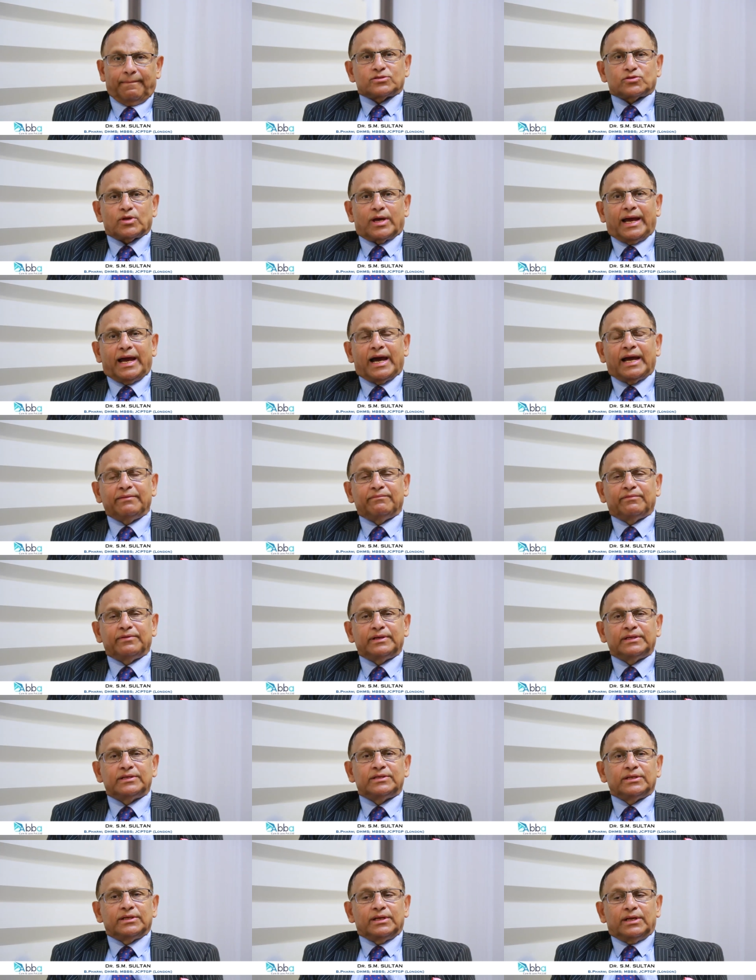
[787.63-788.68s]
So I
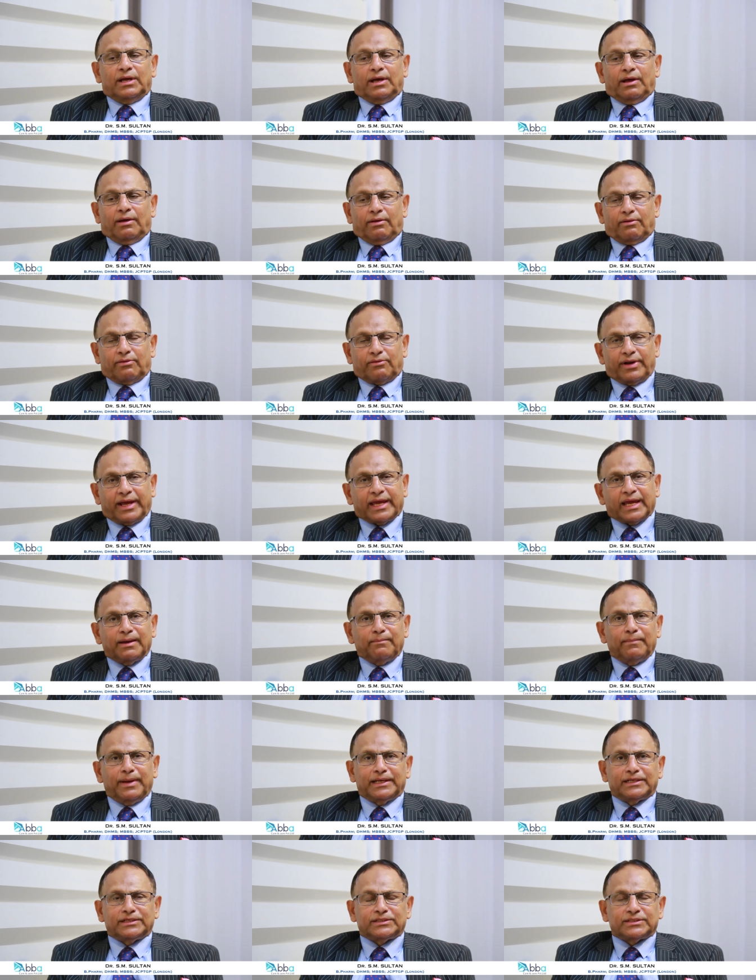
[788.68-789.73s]
would
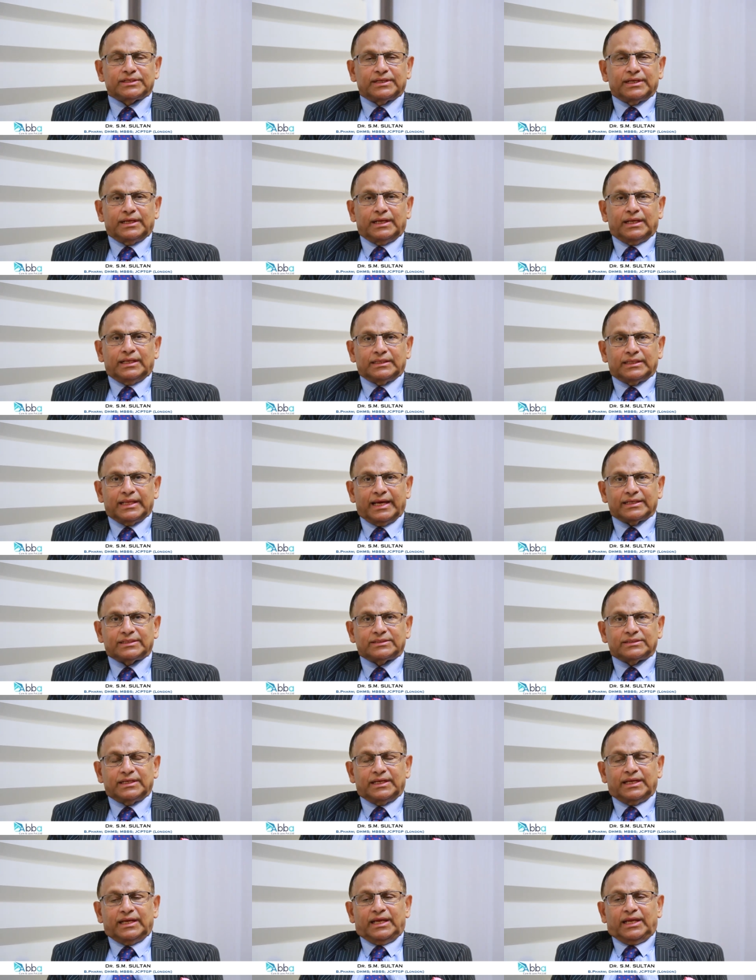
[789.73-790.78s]
recommend
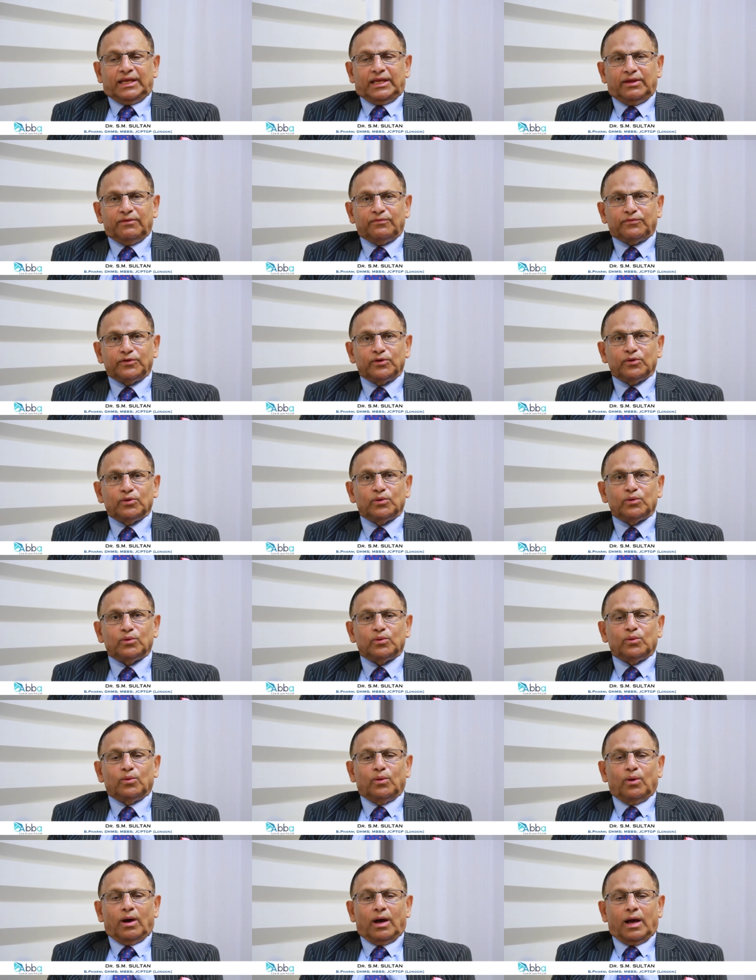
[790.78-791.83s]
that if
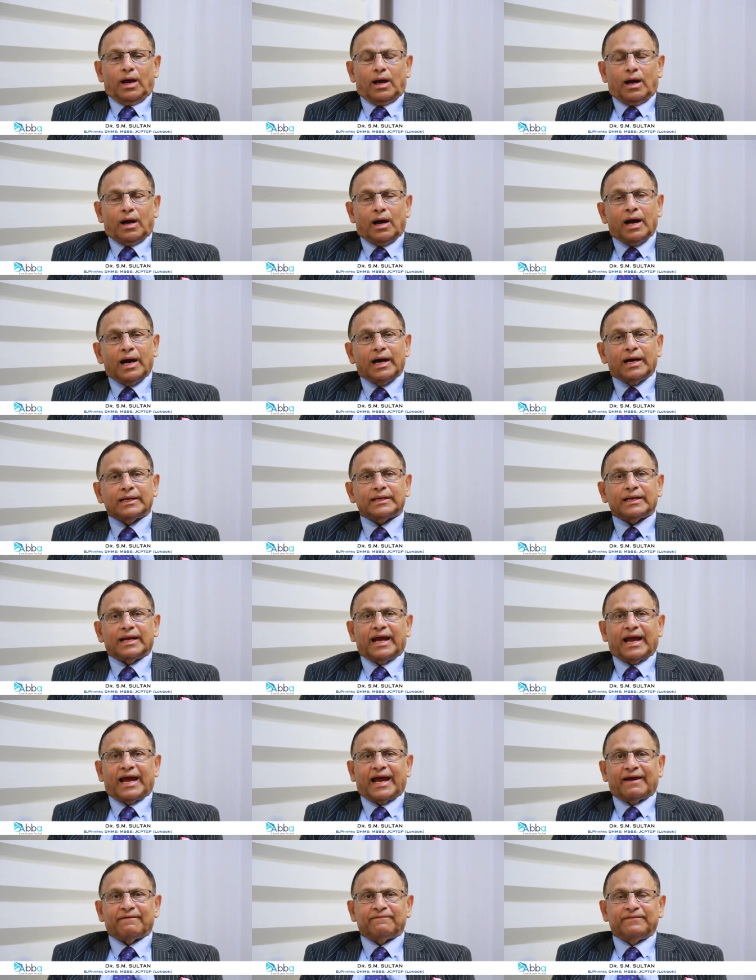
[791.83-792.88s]
you are
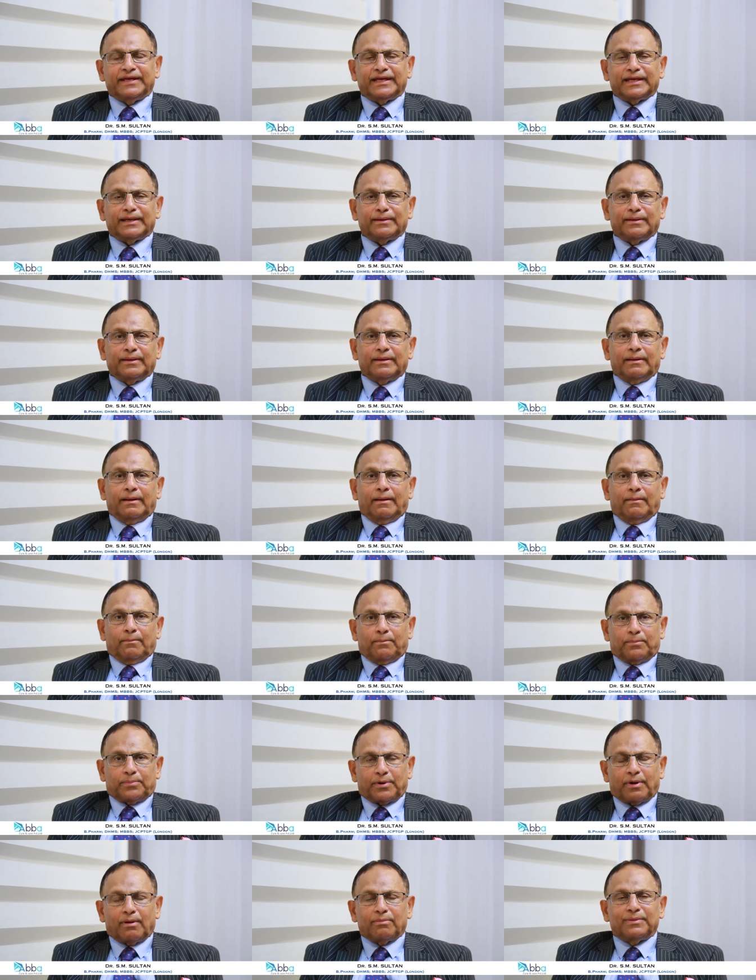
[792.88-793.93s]
having
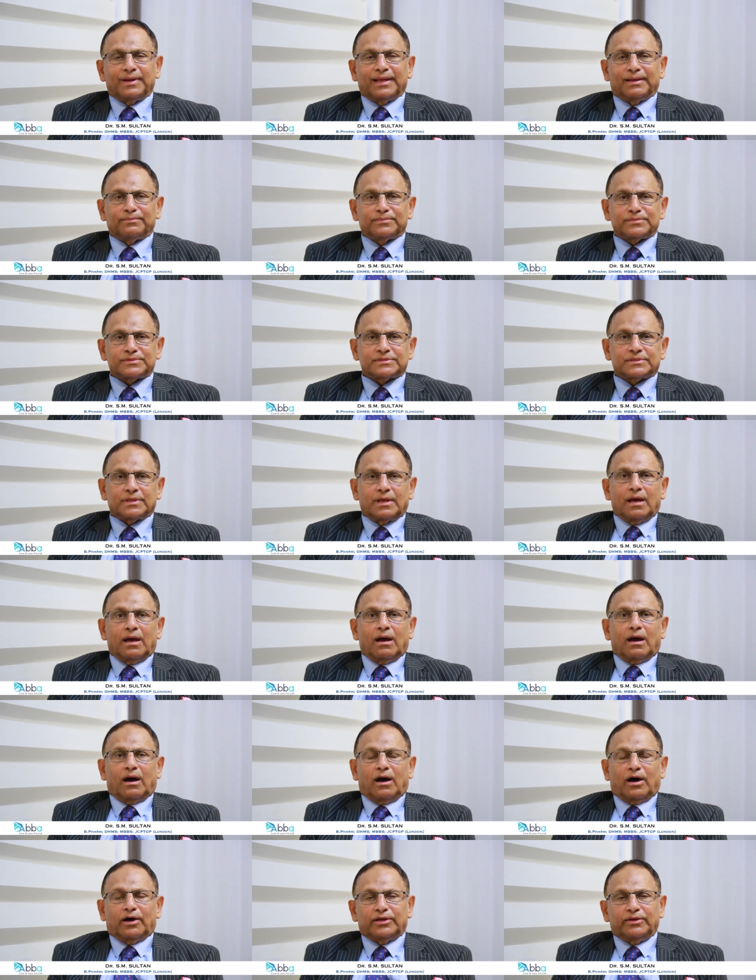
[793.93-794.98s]
problems
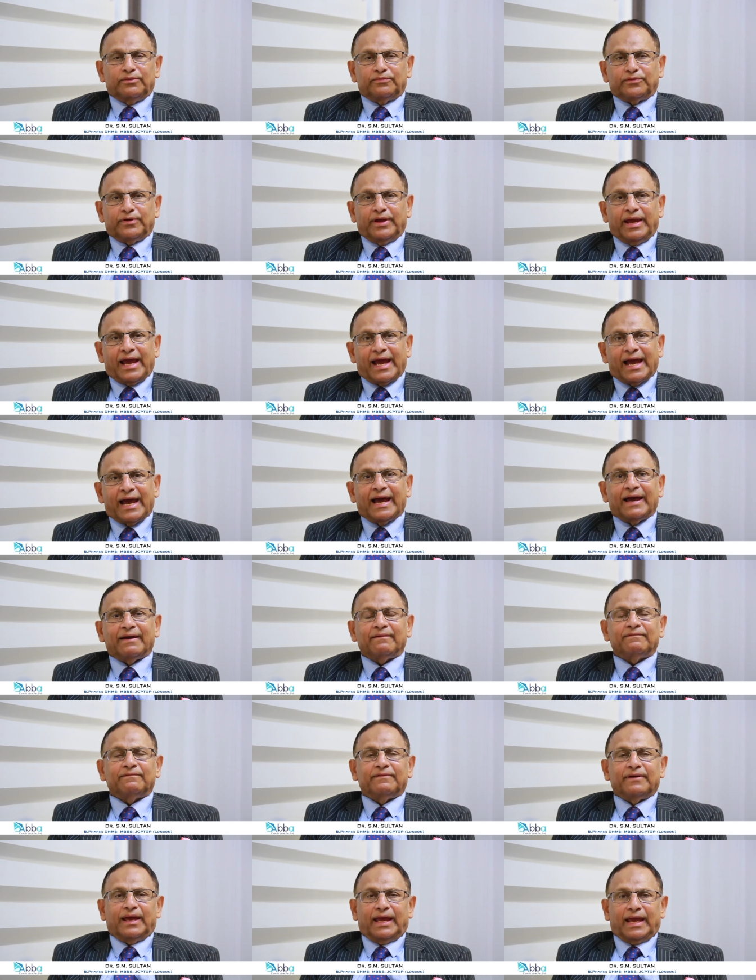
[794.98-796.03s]
or if you
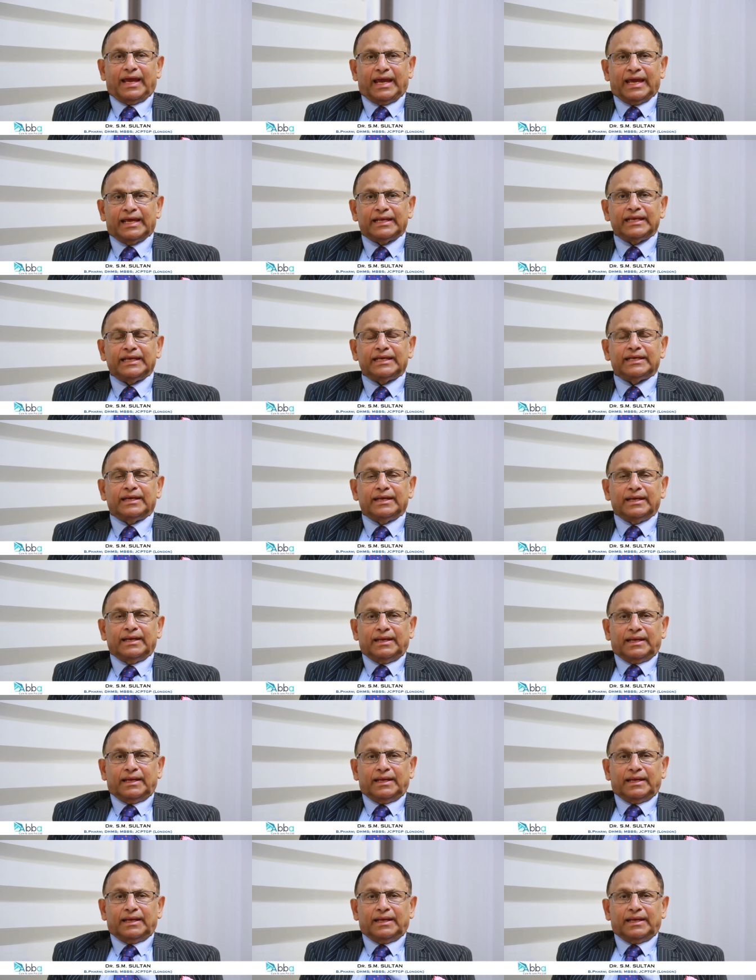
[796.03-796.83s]
have any